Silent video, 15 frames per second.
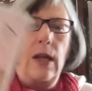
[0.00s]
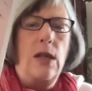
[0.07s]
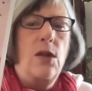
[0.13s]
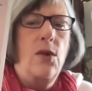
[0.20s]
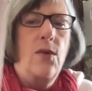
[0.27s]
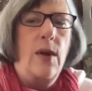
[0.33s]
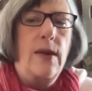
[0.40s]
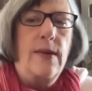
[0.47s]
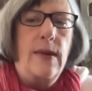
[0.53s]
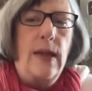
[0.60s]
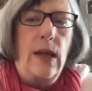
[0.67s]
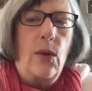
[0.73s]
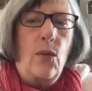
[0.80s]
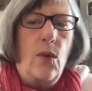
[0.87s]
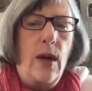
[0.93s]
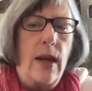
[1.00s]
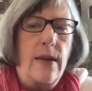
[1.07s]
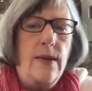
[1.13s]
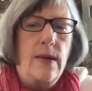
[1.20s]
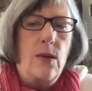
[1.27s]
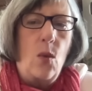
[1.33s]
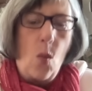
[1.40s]
Interesting.
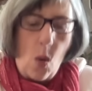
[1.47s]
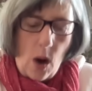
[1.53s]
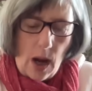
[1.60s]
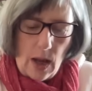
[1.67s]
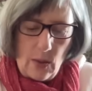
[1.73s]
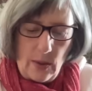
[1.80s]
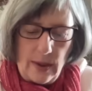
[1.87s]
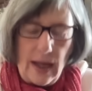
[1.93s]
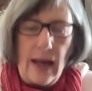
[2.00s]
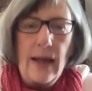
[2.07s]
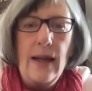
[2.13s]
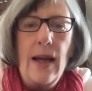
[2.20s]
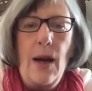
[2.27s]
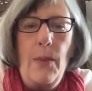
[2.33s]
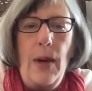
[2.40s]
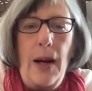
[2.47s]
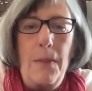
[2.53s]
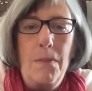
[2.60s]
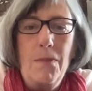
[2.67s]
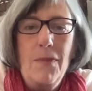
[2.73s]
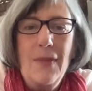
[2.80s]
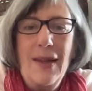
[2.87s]
Rest. Why would that come up?
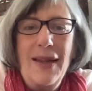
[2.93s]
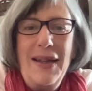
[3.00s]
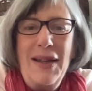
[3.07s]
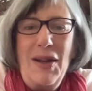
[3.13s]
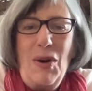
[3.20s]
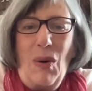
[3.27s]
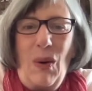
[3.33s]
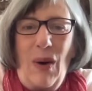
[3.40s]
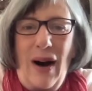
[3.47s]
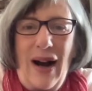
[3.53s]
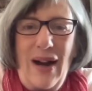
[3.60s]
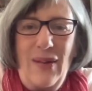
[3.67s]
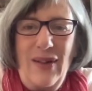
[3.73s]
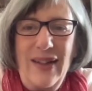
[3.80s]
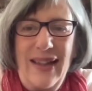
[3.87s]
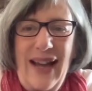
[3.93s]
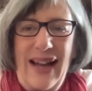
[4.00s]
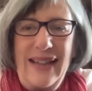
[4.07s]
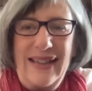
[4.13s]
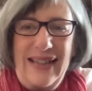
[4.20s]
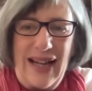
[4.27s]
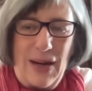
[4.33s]
Why would
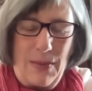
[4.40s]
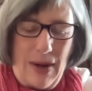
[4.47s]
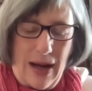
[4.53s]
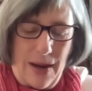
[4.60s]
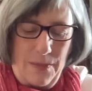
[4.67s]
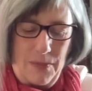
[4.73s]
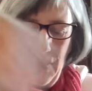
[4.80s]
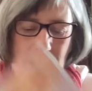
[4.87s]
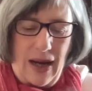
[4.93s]
that come up?